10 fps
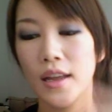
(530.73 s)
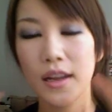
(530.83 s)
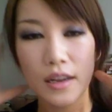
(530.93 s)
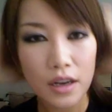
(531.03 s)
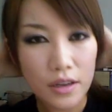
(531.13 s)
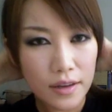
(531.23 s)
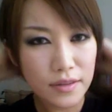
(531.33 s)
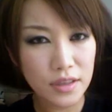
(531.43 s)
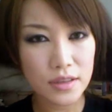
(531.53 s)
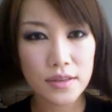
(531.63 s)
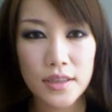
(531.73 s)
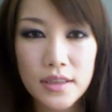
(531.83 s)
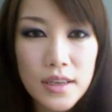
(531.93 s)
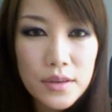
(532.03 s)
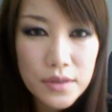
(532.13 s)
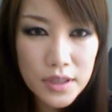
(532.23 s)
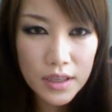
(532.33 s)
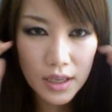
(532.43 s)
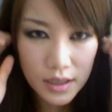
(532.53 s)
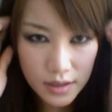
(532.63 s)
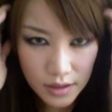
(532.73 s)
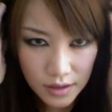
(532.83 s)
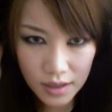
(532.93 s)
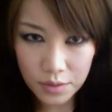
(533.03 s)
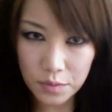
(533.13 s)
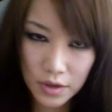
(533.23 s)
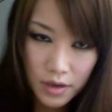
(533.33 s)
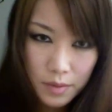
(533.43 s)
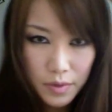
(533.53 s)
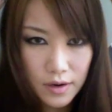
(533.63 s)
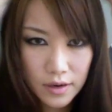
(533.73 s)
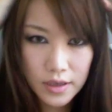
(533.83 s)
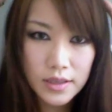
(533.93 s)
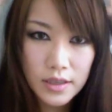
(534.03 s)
And all you have to do is like really like, it's just like a work in progress.